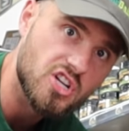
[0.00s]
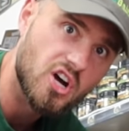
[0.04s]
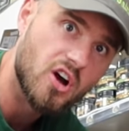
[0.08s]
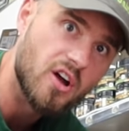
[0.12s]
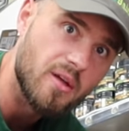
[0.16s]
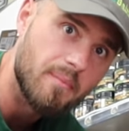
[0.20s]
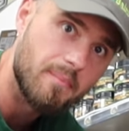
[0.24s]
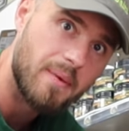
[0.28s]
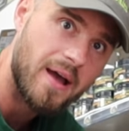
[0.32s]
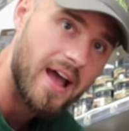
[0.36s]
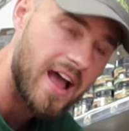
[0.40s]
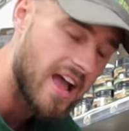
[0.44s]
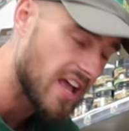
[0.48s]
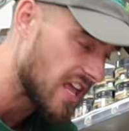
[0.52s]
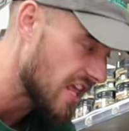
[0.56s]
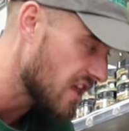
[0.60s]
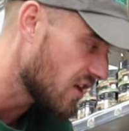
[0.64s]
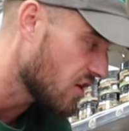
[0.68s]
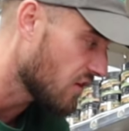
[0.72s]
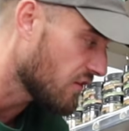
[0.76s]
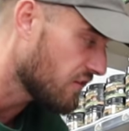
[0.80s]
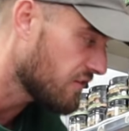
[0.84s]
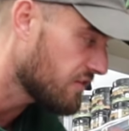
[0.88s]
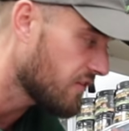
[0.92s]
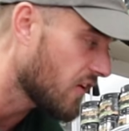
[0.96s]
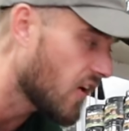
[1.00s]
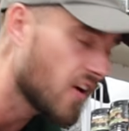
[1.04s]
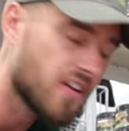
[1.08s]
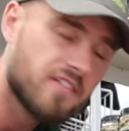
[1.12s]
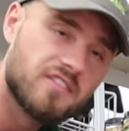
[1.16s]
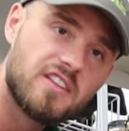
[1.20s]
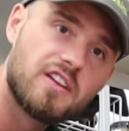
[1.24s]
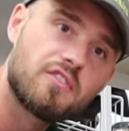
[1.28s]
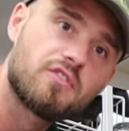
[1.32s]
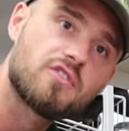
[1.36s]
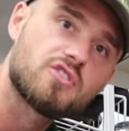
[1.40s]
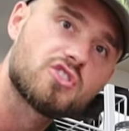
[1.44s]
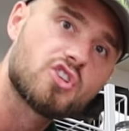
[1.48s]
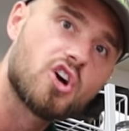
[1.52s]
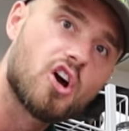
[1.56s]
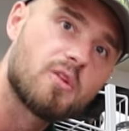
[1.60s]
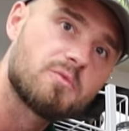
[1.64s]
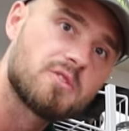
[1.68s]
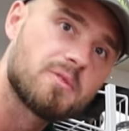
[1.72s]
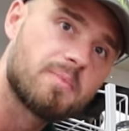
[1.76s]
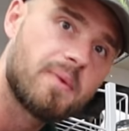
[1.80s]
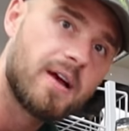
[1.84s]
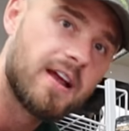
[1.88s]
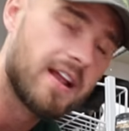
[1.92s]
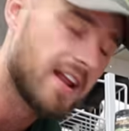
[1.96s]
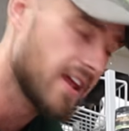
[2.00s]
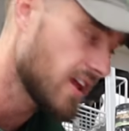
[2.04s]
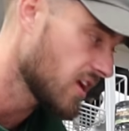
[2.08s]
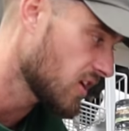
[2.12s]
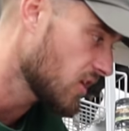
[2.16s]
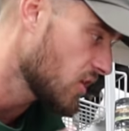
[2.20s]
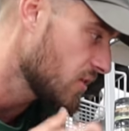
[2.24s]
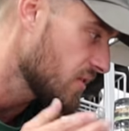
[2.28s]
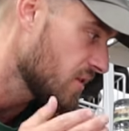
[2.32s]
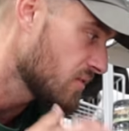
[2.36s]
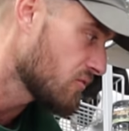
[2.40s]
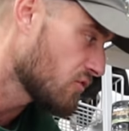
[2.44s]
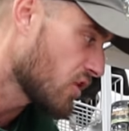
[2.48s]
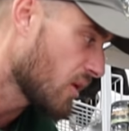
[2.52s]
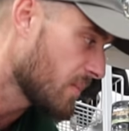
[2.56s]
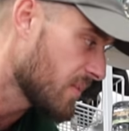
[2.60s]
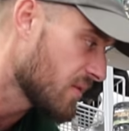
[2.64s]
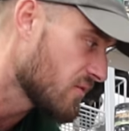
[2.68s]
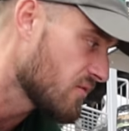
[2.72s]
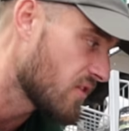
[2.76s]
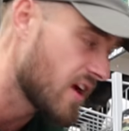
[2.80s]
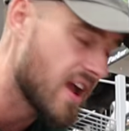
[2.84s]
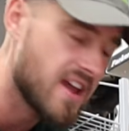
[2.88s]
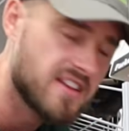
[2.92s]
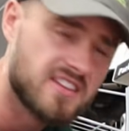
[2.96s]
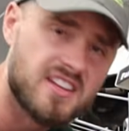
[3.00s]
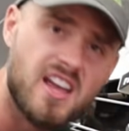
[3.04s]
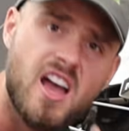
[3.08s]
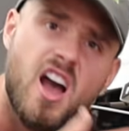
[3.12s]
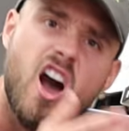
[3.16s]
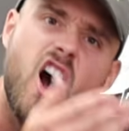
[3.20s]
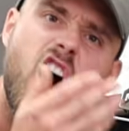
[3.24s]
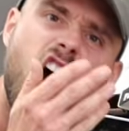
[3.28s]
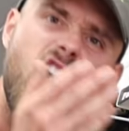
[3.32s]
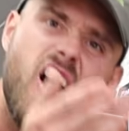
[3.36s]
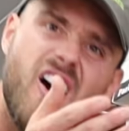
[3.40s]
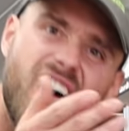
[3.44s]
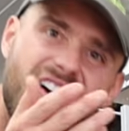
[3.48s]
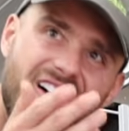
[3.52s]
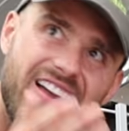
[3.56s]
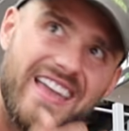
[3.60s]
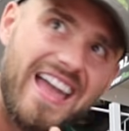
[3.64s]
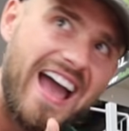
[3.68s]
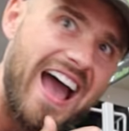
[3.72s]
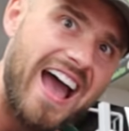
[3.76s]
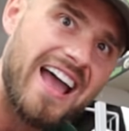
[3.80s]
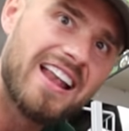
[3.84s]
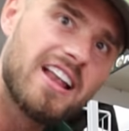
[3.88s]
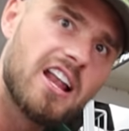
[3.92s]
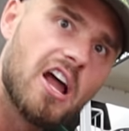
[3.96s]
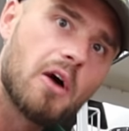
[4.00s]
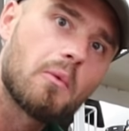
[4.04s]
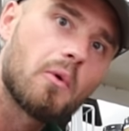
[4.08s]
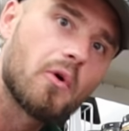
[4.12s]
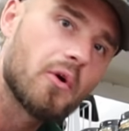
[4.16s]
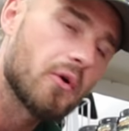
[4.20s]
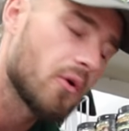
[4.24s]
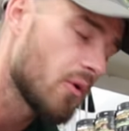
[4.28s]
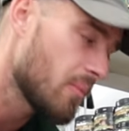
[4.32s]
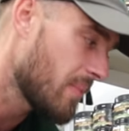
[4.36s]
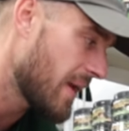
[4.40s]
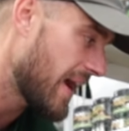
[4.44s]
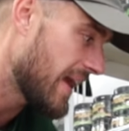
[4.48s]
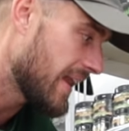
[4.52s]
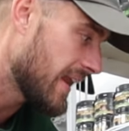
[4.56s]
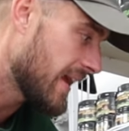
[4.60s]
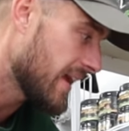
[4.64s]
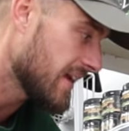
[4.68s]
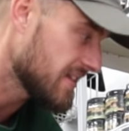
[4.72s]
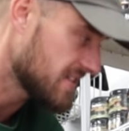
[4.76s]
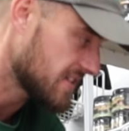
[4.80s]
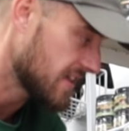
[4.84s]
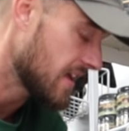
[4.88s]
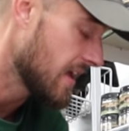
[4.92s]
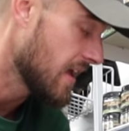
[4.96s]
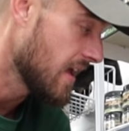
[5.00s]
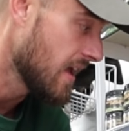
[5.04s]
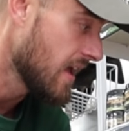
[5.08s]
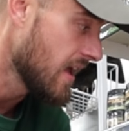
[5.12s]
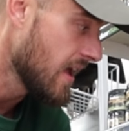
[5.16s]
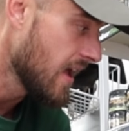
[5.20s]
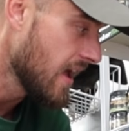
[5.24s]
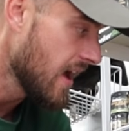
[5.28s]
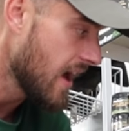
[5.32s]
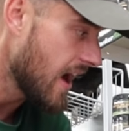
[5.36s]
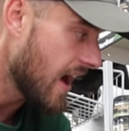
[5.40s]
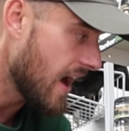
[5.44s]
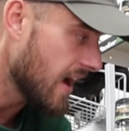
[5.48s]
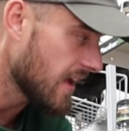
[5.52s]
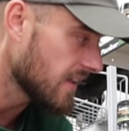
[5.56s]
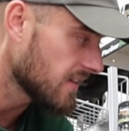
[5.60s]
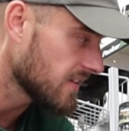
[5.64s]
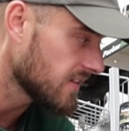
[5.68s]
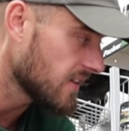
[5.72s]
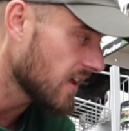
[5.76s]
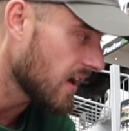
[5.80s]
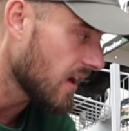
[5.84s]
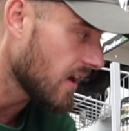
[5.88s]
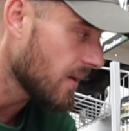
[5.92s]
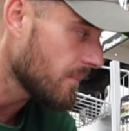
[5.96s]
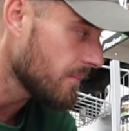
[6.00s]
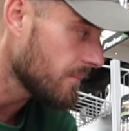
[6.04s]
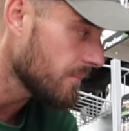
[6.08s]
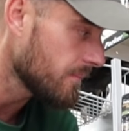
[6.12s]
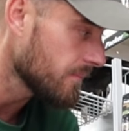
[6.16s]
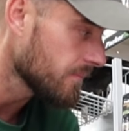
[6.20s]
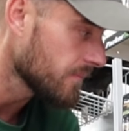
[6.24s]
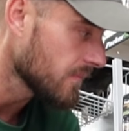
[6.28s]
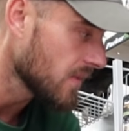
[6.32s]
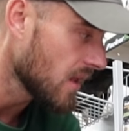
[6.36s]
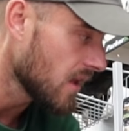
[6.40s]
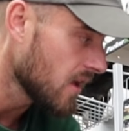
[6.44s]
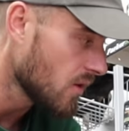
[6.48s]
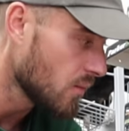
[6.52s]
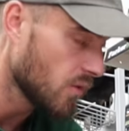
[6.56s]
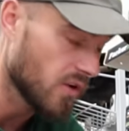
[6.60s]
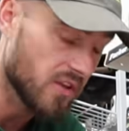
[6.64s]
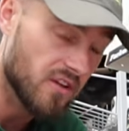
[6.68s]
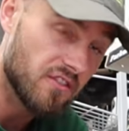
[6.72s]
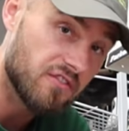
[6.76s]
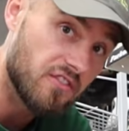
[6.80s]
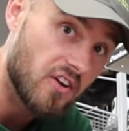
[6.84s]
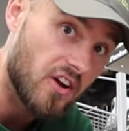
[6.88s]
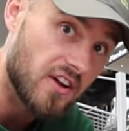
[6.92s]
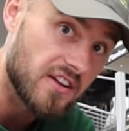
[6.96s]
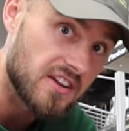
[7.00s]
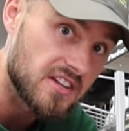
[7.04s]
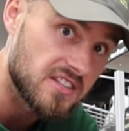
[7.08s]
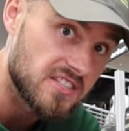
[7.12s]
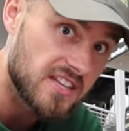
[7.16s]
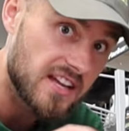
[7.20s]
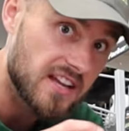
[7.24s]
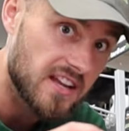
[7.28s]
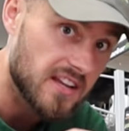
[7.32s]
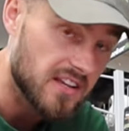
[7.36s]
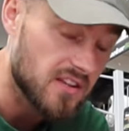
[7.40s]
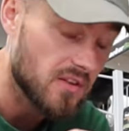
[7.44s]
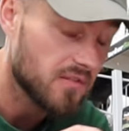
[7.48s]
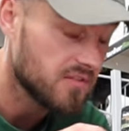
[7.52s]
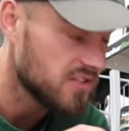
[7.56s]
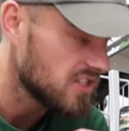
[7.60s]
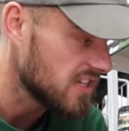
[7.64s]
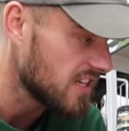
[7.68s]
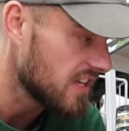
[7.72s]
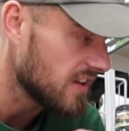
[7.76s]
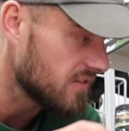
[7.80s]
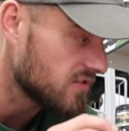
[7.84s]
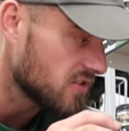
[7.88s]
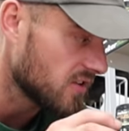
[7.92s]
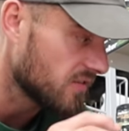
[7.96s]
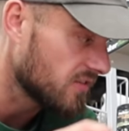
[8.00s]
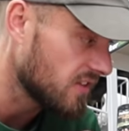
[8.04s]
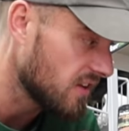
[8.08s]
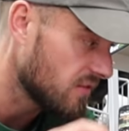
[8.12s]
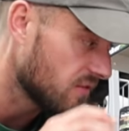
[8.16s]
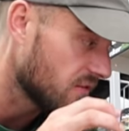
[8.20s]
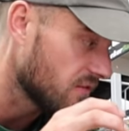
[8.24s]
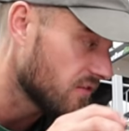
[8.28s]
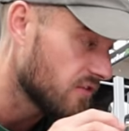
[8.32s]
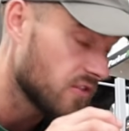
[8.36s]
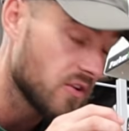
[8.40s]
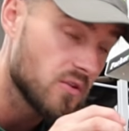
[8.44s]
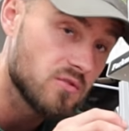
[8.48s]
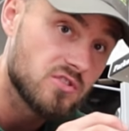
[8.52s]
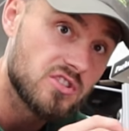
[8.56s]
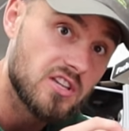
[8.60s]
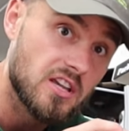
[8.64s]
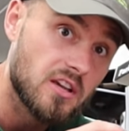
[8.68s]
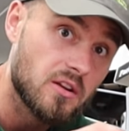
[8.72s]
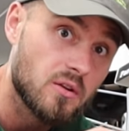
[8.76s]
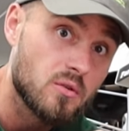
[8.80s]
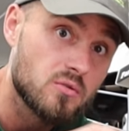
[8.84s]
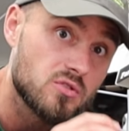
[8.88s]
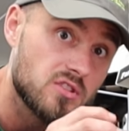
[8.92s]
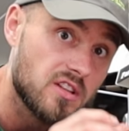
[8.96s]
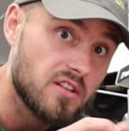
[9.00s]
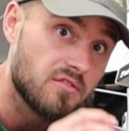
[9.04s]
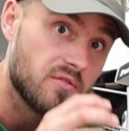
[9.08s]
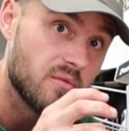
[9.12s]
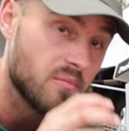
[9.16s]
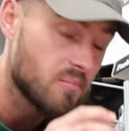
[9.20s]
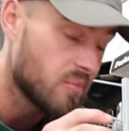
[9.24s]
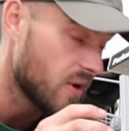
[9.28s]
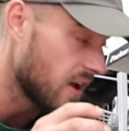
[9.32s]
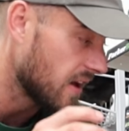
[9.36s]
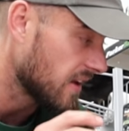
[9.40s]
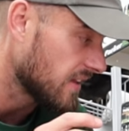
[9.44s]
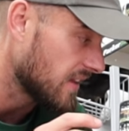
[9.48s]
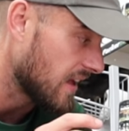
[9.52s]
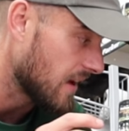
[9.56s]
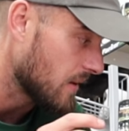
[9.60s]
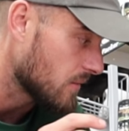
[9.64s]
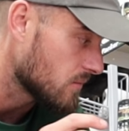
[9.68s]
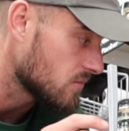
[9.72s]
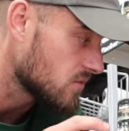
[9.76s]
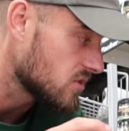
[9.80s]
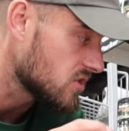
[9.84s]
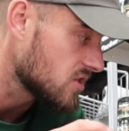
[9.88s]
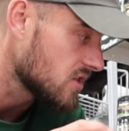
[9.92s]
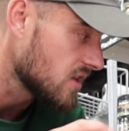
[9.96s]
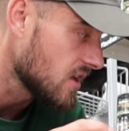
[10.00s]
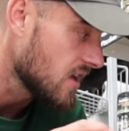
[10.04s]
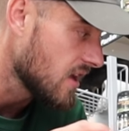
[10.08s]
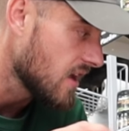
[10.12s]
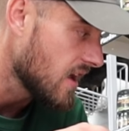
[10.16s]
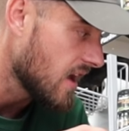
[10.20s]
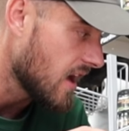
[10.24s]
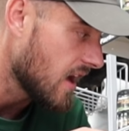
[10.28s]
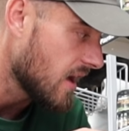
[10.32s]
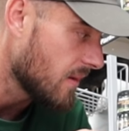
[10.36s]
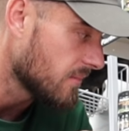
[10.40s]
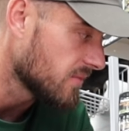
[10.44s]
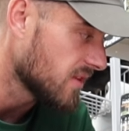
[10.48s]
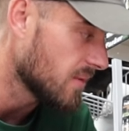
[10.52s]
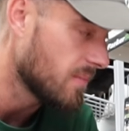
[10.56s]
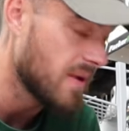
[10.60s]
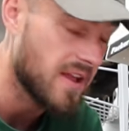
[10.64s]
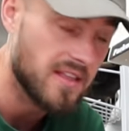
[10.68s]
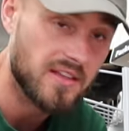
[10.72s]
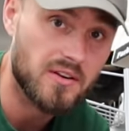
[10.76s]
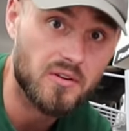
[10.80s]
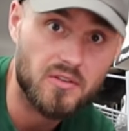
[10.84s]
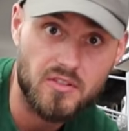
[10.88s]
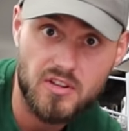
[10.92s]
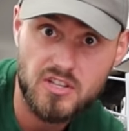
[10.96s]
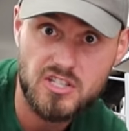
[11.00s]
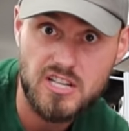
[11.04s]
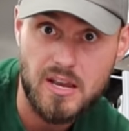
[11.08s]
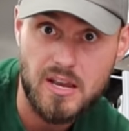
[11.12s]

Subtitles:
tight bag. You've got 5 different types of pellet, including Robin Red, high and low oil pellet. And what you'll find is then it obviously gives off different food signals, different breakdowns, depending on the